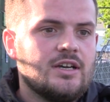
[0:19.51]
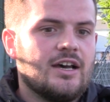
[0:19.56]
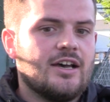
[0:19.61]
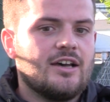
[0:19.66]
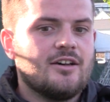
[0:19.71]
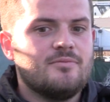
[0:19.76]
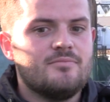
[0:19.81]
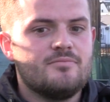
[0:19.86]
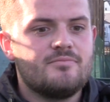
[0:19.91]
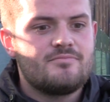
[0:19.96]

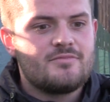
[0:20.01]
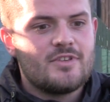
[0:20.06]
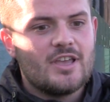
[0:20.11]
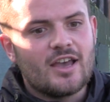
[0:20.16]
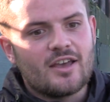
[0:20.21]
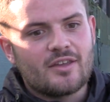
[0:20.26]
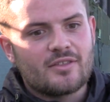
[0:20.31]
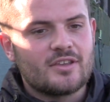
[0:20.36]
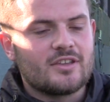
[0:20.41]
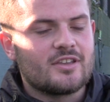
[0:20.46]
And
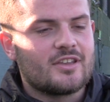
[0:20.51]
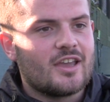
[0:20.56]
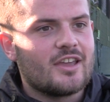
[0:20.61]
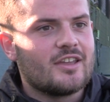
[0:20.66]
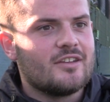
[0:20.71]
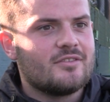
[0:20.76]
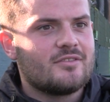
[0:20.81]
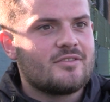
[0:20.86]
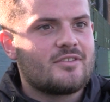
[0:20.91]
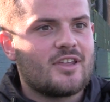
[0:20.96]
yeah, I think
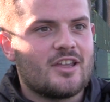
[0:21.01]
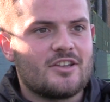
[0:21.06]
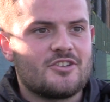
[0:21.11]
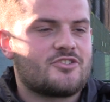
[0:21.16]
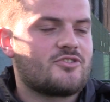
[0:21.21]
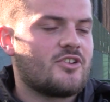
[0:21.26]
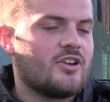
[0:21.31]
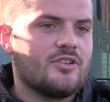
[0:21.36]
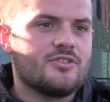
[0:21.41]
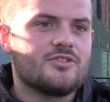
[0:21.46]
getting
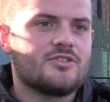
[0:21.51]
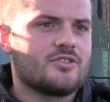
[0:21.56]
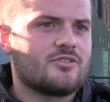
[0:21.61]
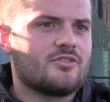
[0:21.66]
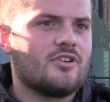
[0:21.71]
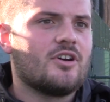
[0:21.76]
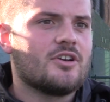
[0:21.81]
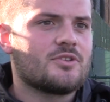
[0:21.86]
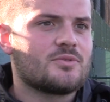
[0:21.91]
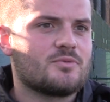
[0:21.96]
straight onto the
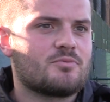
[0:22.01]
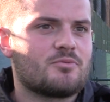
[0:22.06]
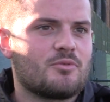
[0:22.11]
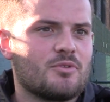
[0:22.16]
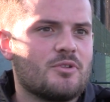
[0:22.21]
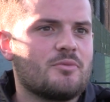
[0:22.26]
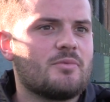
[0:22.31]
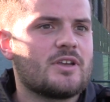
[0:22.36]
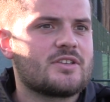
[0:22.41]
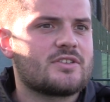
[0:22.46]
grass was
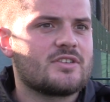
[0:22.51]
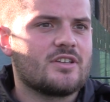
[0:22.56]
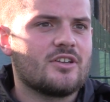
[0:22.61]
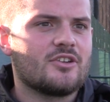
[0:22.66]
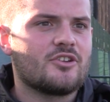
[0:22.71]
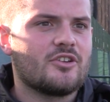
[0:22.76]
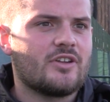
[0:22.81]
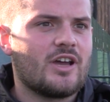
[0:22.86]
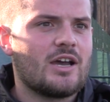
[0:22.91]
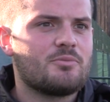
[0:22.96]
probably the best thing
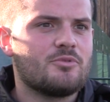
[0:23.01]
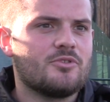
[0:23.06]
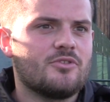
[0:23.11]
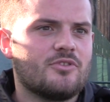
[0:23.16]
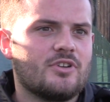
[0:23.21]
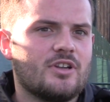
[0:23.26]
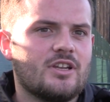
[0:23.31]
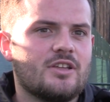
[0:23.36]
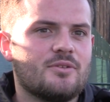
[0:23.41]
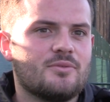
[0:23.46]
that could have
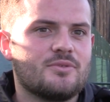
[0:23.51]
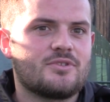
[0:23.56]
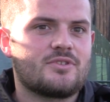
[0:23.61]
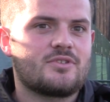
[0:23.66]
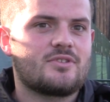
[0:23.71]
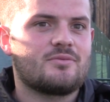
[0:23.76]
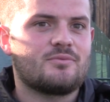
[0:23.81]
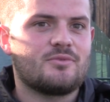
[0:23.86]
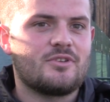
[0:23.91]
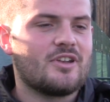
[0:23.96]
happened, really. We
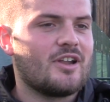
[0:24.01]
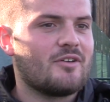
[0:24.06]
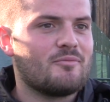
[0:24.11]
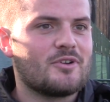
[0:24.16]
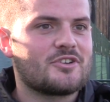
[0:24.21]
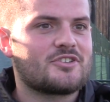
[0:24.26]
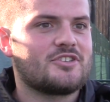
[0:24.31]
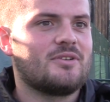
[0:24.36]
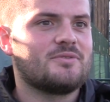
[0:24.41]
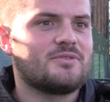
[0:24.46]
didn't have
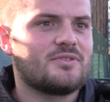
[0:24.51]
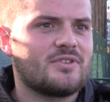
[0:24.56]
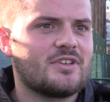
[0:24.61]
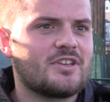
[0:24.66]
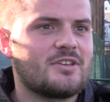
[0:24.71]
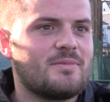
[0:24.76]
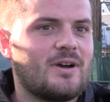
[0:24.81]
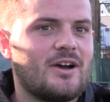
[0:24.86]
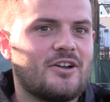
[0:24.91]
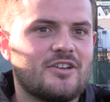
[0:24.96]
much time to
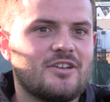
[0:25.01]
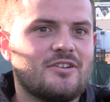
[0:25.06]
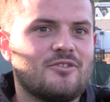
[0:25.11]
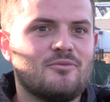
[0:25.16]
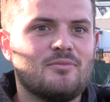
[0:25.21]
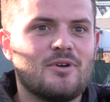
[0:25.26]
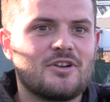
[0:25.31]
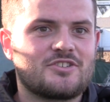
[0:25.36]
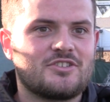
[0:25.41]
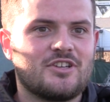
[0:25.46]
think about it
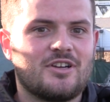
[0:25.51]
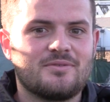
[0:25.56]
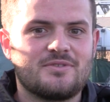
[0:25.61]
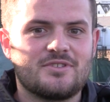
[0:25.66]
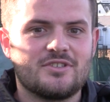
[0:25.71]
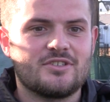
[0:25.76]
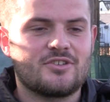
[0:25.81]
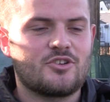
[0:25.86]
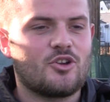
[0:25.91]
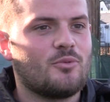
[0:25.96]
or much time
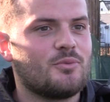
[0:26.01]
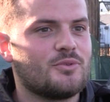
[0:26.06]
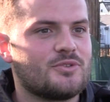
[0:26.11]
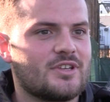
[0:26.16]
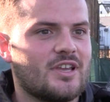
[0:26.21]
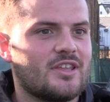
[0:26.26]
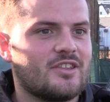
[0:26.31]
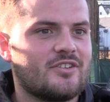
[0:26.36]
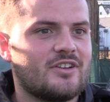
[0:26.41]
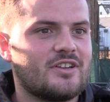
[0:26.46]
to cobble
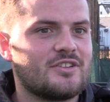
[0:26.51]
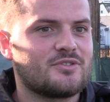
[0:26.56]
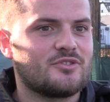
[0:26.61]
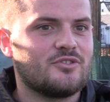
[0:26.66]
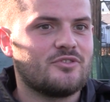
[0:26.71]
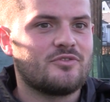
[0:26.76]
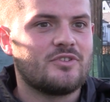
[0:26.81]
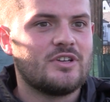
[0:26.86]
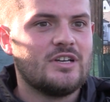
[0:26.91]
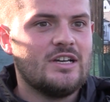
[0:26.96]
together any
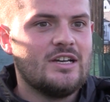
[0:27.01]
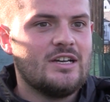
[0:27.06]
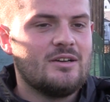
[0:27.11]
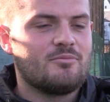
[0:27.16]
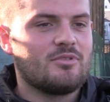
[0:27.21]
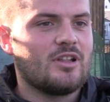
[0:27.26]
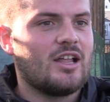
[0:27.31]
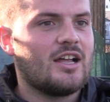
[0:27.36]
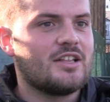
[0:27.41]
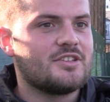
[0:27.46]
sort of
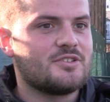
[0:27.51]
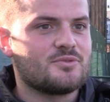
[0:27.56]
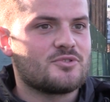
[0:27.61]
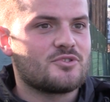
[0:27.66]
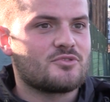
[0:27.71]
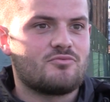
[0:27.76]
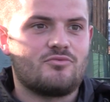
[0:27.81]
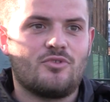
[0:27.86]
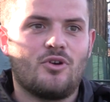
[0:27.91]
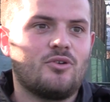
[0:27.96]
plans. It was
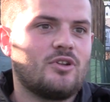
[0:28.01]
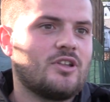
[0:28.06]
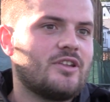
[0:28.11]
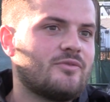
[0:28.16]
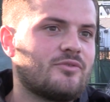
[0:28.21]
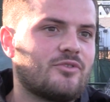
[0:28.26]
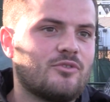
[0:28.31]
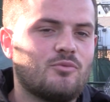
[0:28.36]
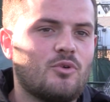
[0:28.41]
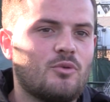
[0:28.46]
just
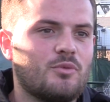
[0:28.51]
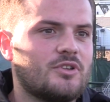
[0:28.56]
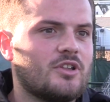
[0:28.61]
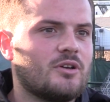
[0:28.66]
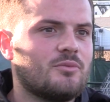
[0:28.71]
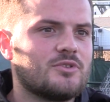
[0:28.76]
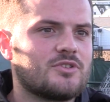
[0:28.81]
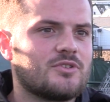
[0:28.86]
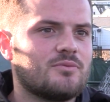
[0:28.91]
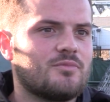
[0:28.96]
rolling from what we'd
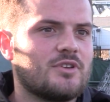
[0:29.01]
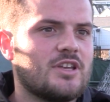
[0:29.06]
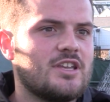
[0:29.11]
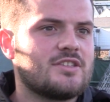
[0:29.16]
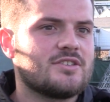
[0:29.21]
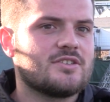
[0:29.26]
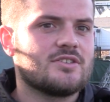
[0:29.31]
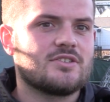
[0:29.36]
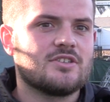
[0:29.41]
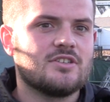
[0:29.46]
done with St.
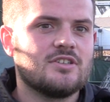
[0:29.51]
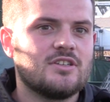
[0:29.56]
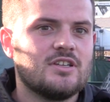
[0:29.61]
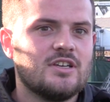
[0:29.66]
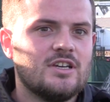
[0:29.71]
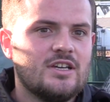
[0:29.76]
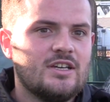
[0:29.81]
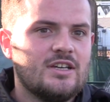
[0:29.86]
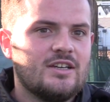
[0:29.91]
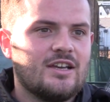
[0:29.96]
Peter's and
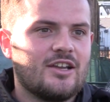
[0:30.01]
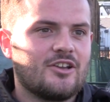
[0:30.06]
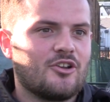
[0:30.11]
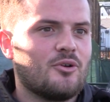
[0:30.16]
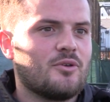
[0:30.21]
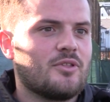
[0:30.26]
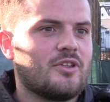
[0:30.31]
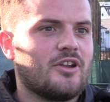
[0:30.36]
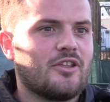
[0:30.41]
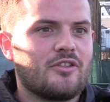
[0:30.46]

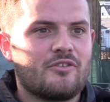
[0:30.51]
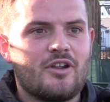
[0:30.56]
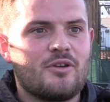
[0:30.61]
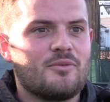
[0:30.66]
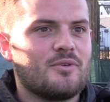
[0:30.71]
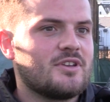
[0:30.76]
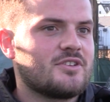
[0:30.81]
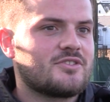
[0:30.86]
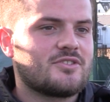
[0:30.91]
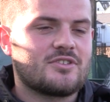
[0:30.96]
go with another
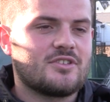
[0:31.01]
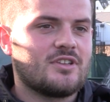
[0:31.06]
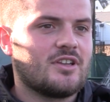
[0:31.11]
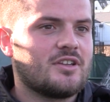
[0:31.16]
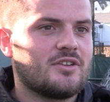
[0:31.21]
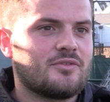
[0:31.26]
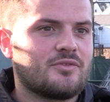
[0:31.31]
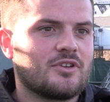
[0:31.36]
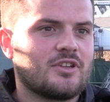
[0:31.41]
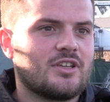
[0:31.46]
8 weeks just in
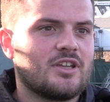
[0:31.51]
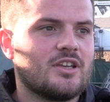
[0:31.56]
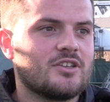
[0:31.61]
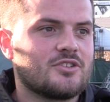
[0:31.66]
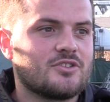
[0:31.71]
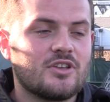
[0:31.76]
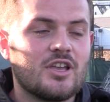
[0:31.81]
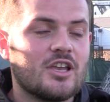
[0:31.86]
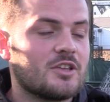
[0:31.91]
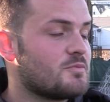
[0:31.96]
a different
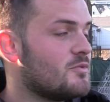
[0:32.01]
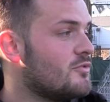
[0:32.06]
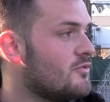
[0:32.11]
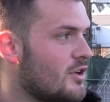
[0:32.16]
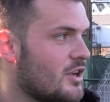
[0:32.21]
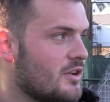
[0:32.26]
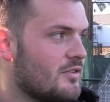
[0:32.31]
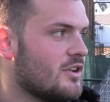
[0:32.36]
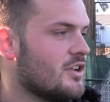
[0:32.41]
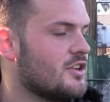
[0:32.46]
kit. So yeah, it's been
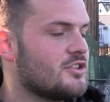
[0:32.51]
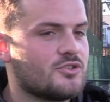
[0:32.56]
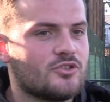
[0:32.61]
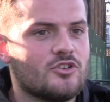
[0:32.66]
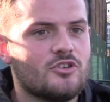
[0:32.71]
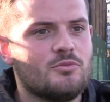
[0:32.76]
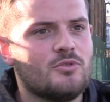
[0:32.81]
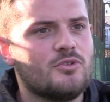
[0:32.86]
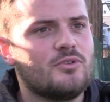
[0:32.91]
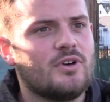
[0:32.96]
really, really
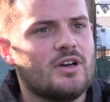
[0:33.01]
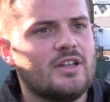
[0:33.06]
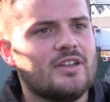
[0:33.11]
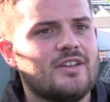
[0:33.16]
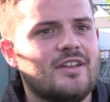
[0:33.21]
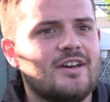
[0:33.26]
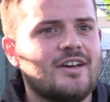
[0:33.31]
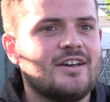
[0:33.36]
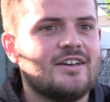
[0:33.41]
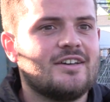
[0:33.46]
enjoyable and